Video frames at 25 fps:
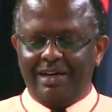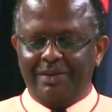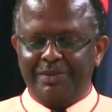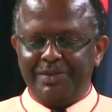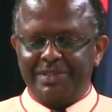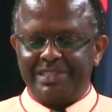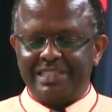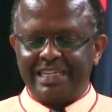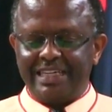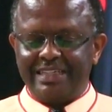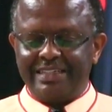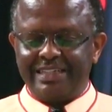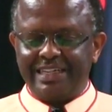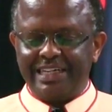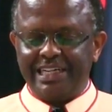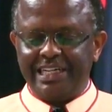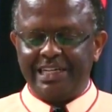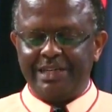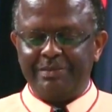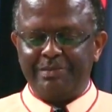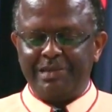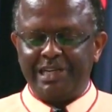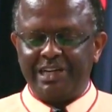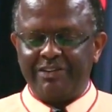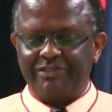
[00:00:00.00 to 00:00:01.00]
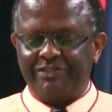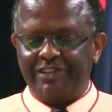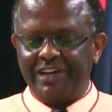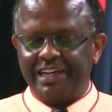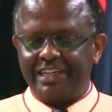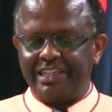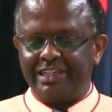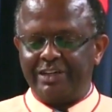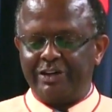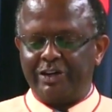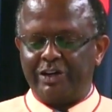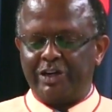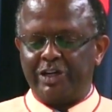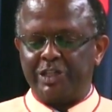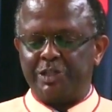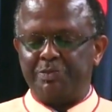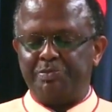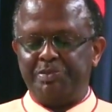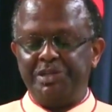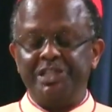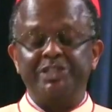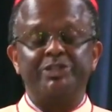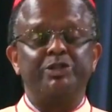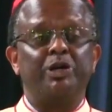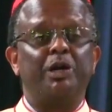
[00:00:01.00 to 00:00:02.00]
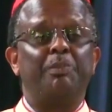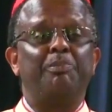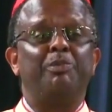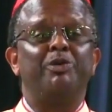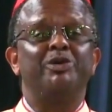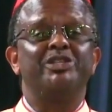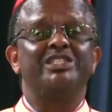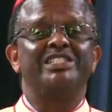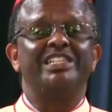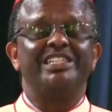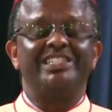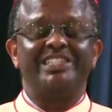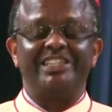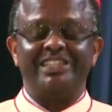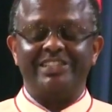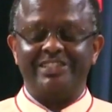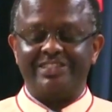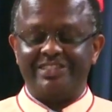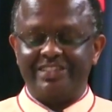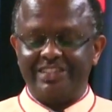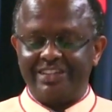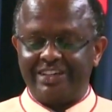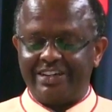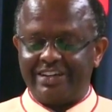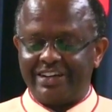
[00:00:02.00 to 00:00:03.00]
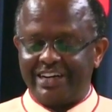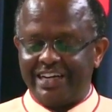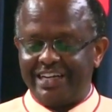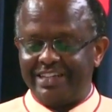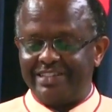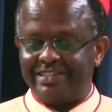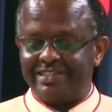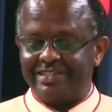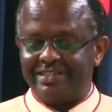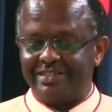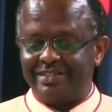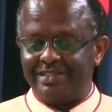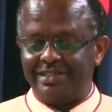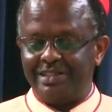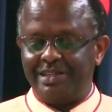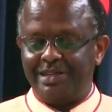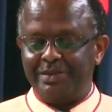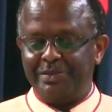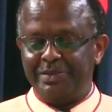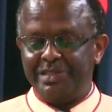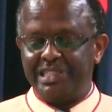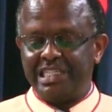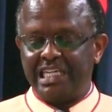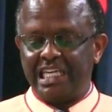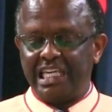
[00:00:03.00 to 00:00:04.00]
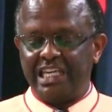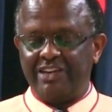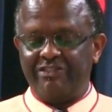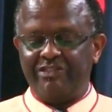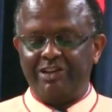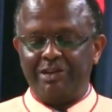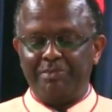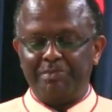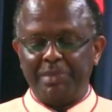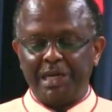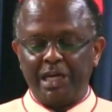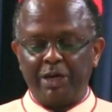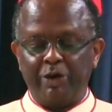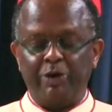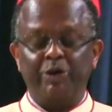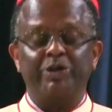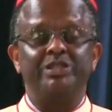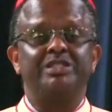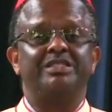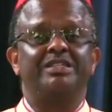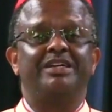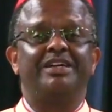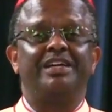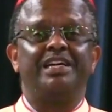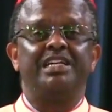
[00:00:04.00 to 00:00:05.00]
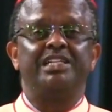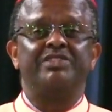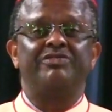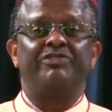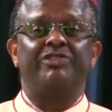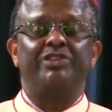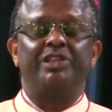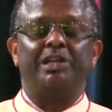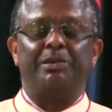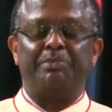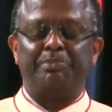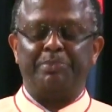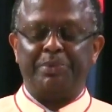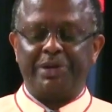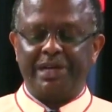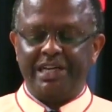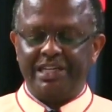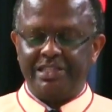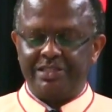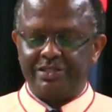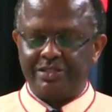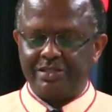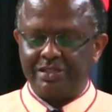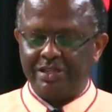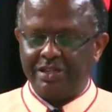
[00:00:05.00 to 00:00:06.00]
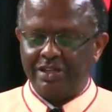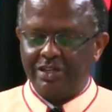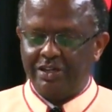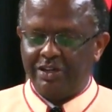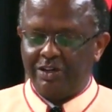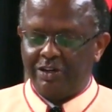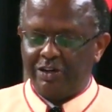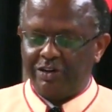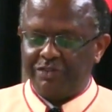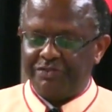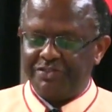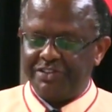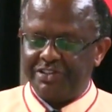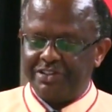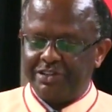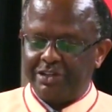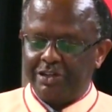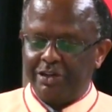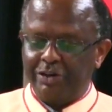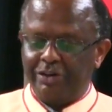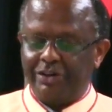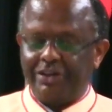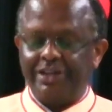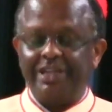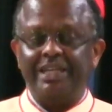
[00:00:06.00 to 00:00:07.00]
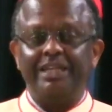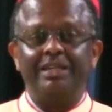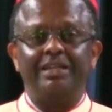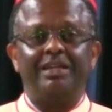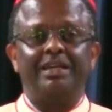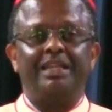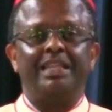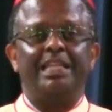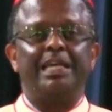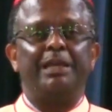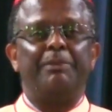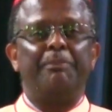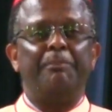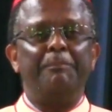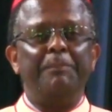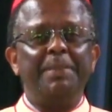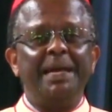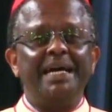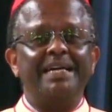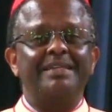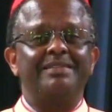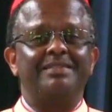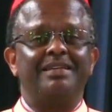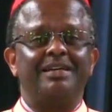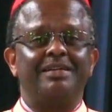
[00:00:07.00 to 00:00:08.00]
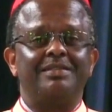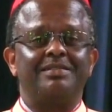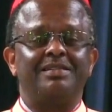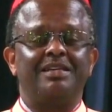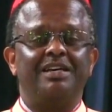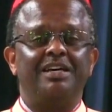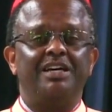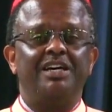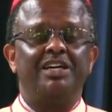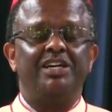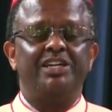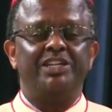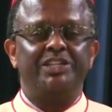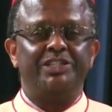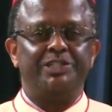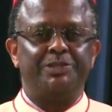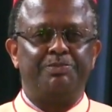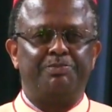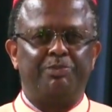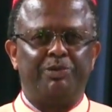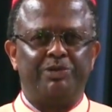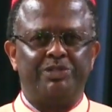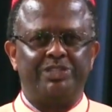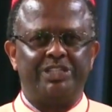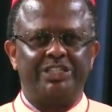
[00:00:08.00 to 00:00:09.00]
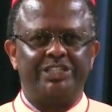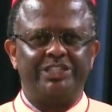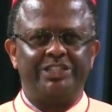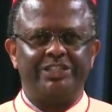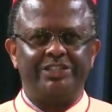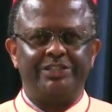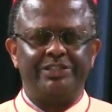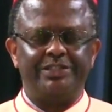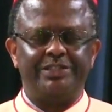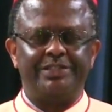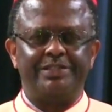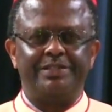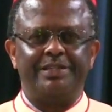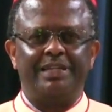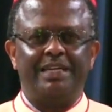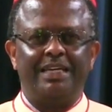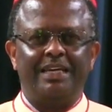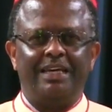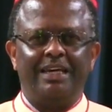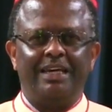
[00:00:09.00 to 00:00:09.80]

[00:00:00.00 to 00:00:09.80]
We started by reflecting on our spiritual possessions in Christ, which are given by God's grace for the praise of his glory that makes us his possessions.